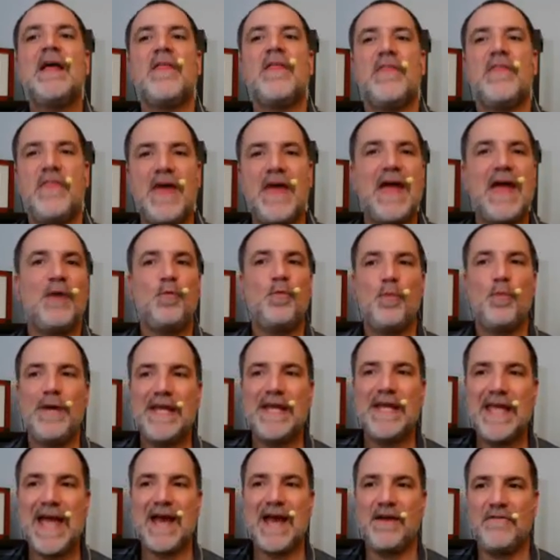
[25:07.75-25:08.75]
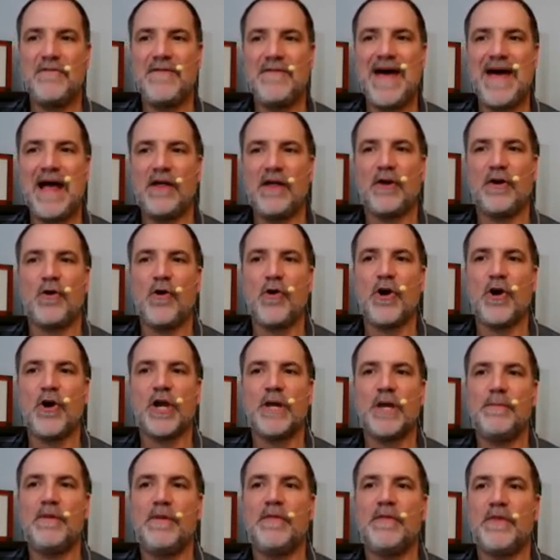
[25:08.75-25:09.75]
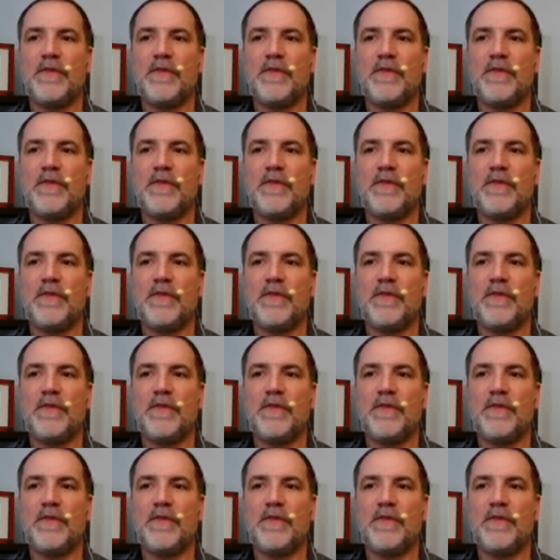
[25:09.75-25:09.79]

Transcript: then we get a valid argument.